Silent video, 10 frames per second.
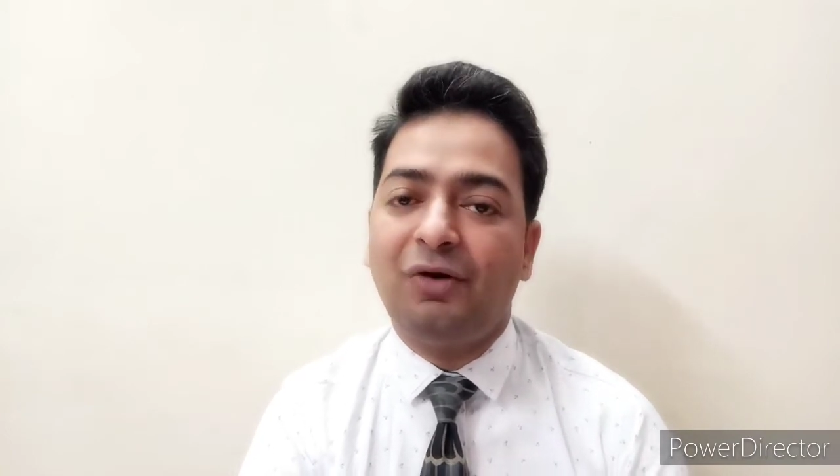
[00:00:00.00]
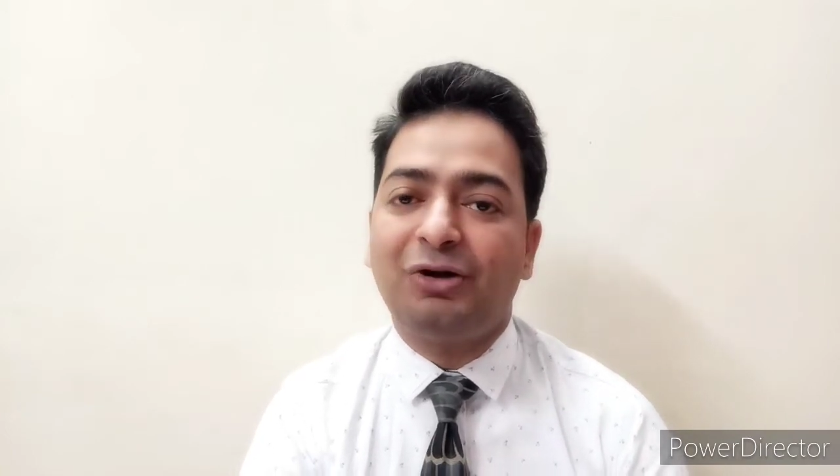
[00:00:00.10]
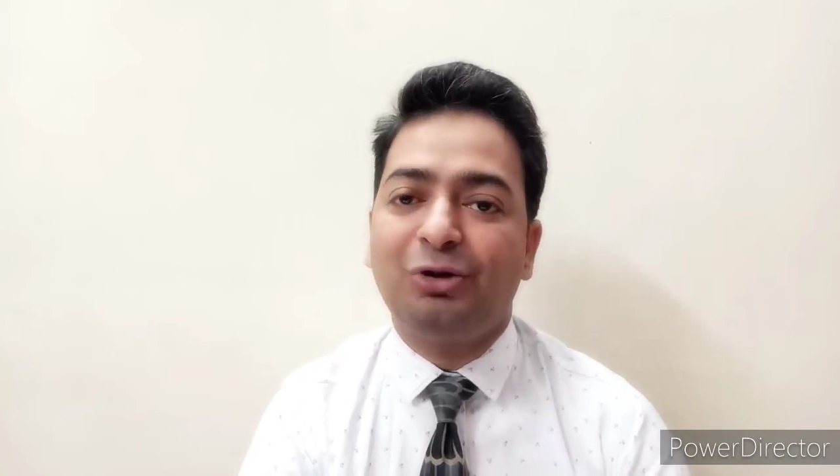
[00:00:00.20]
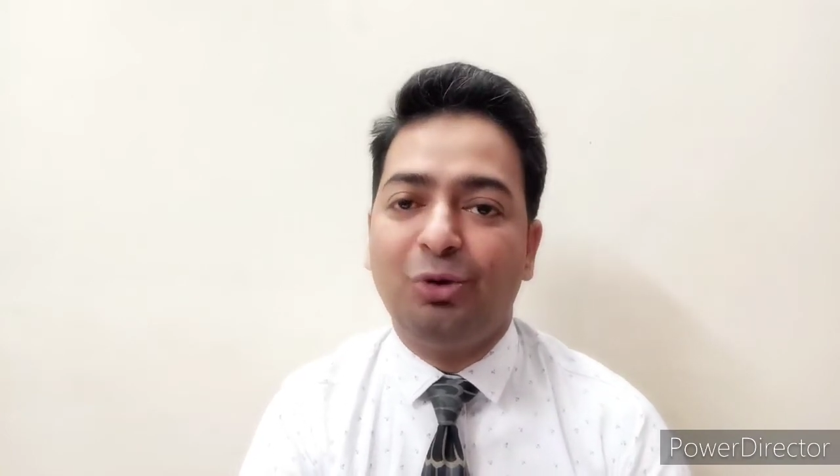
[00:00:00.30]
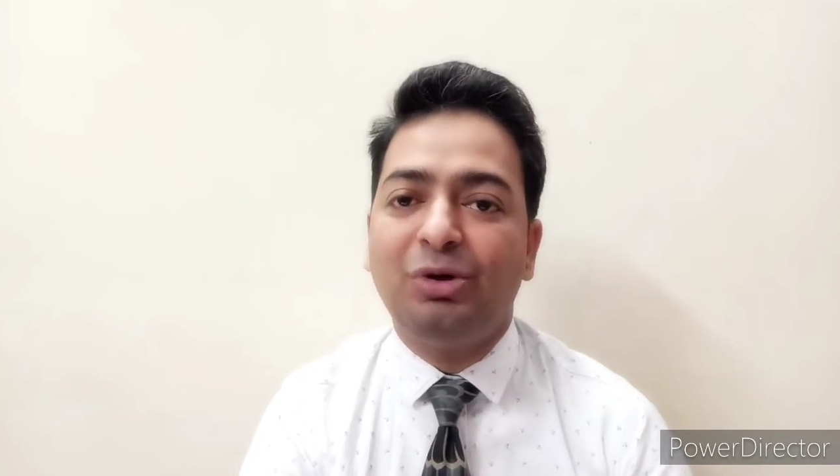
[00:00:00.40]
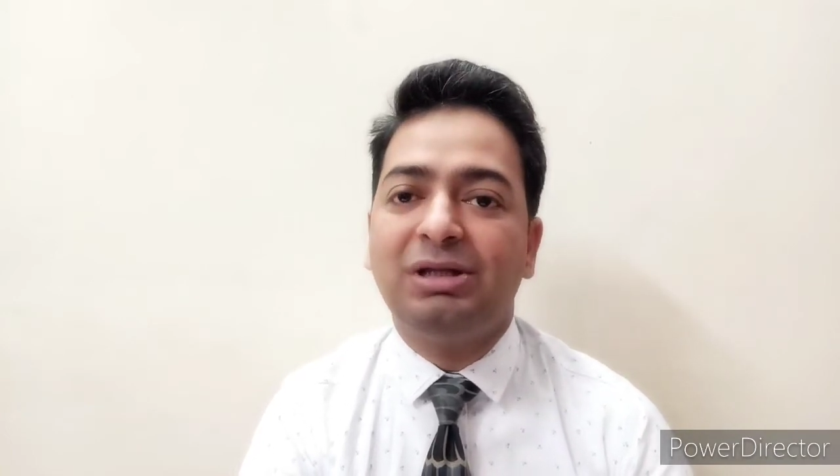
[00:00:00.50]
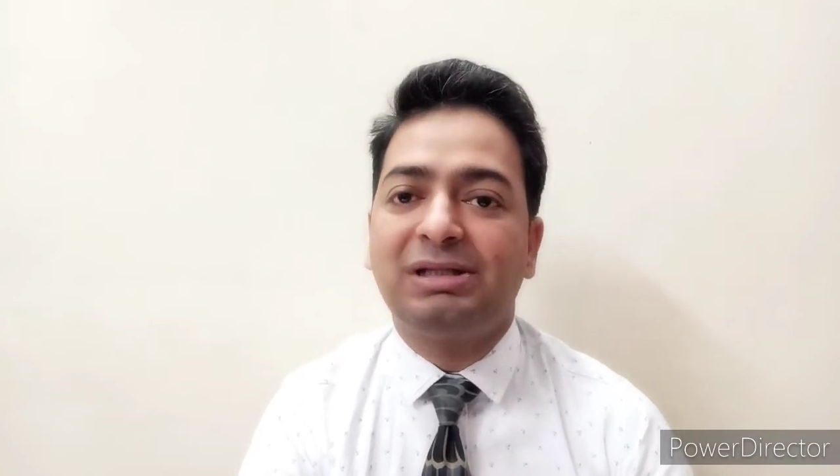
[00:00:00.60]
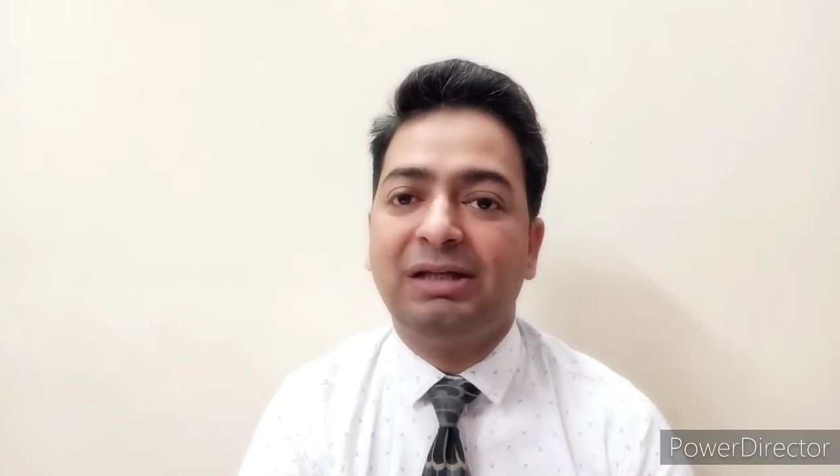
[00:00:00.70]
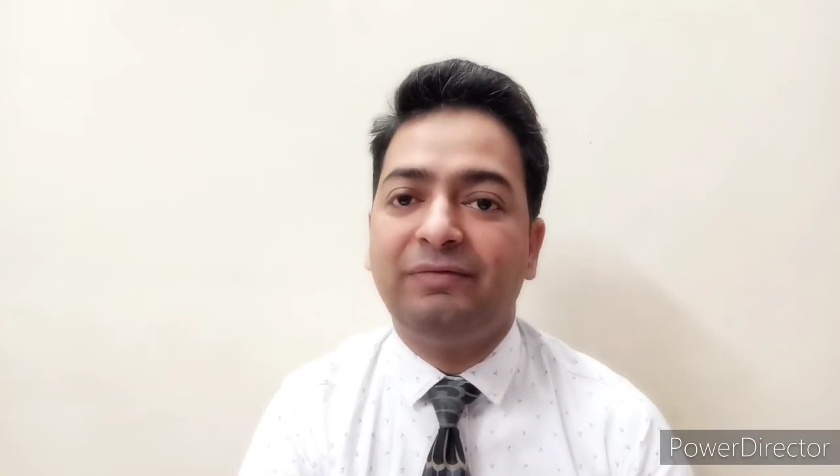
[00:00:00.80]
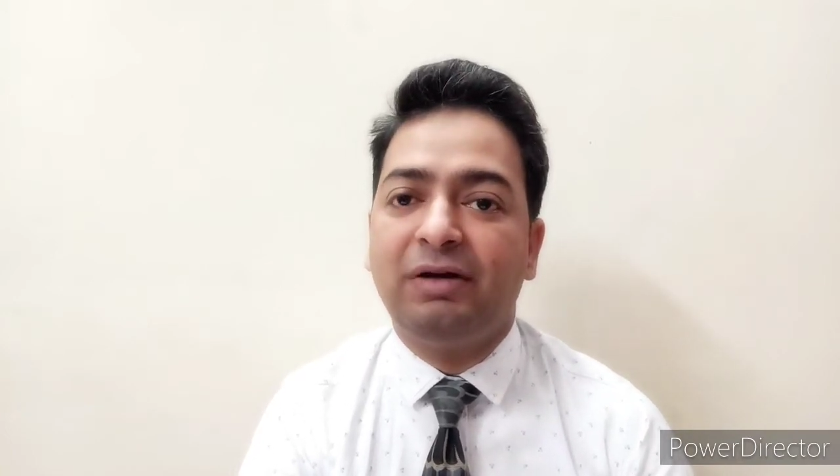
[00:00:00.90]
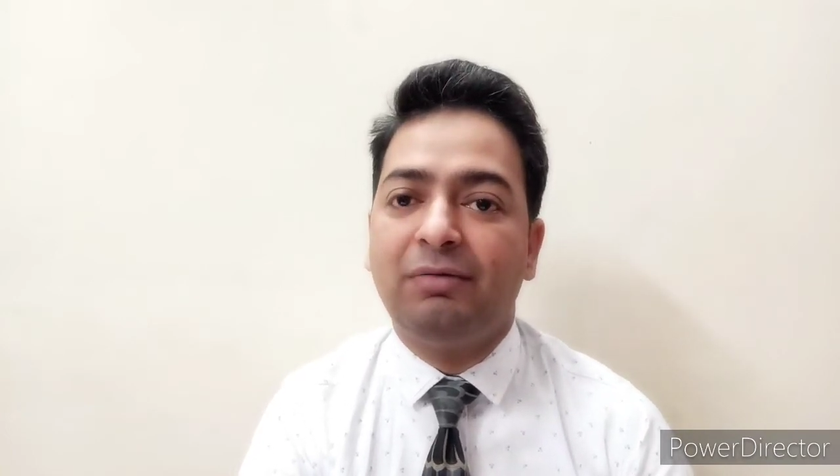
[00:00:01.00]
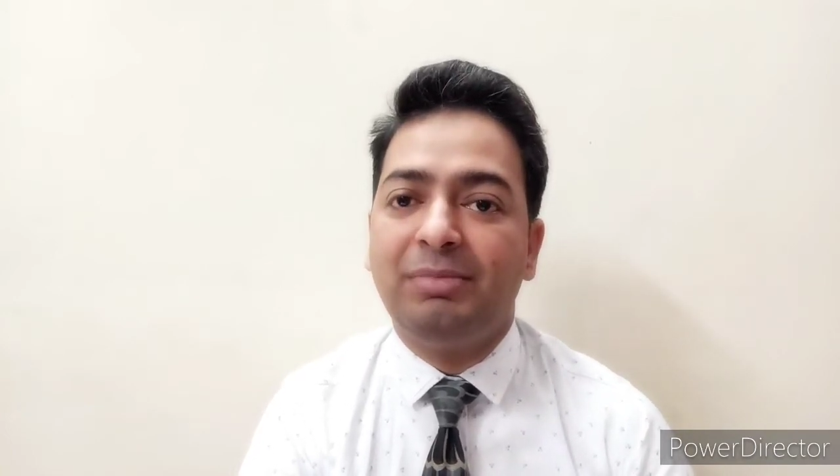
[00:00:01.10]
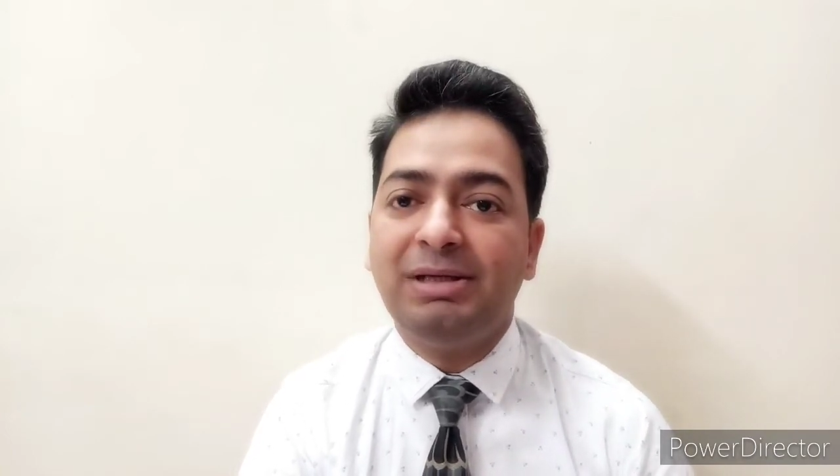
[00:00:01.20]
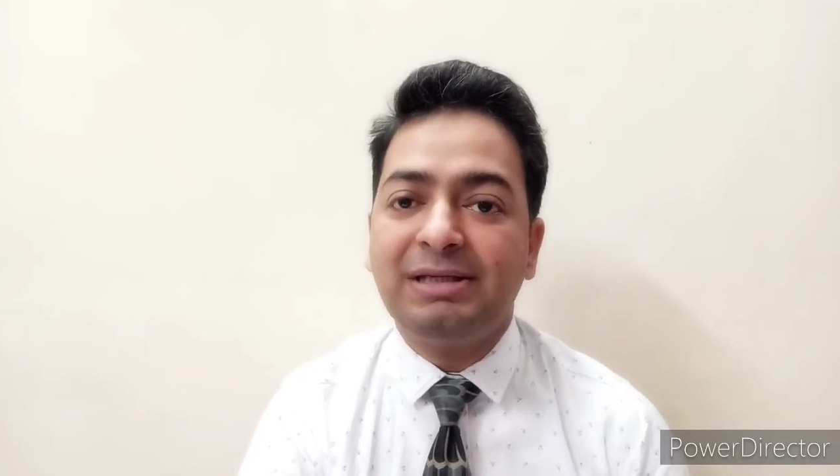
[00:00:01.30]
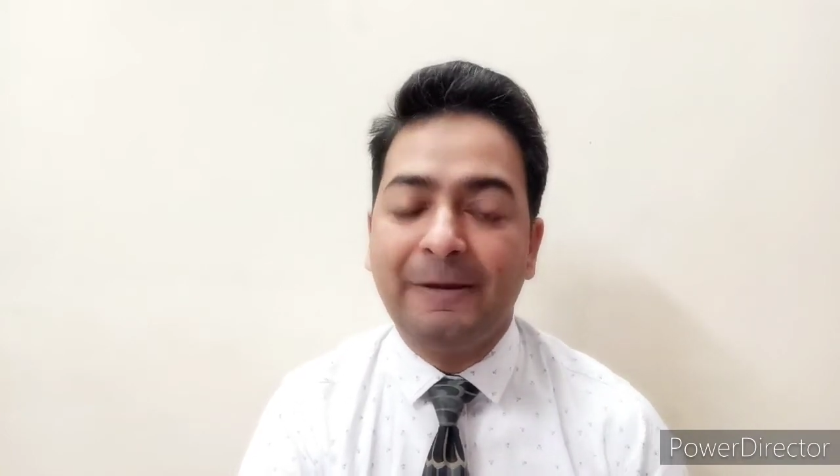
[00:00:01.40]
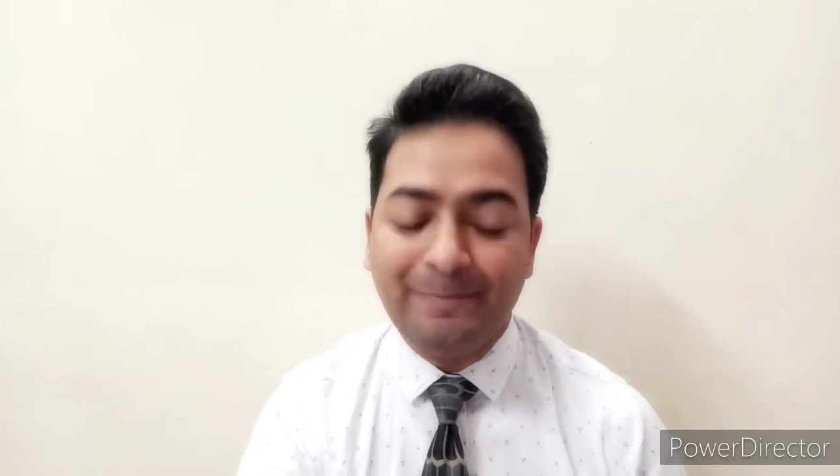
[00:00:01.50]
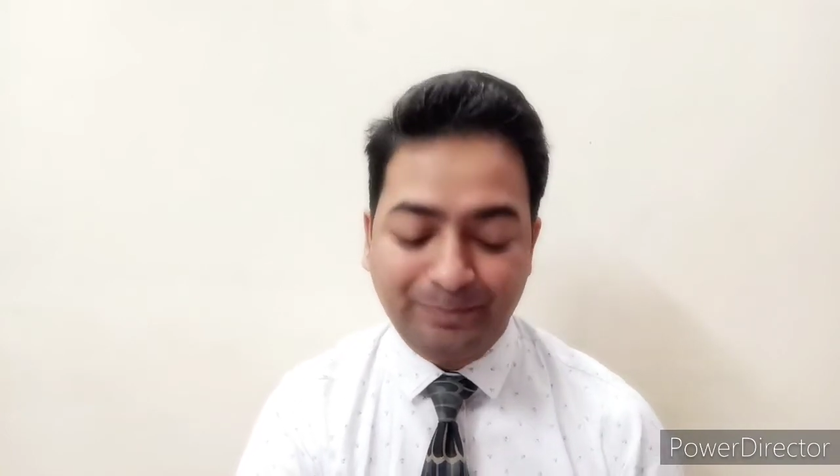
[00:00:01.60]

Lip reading: got local self-governments,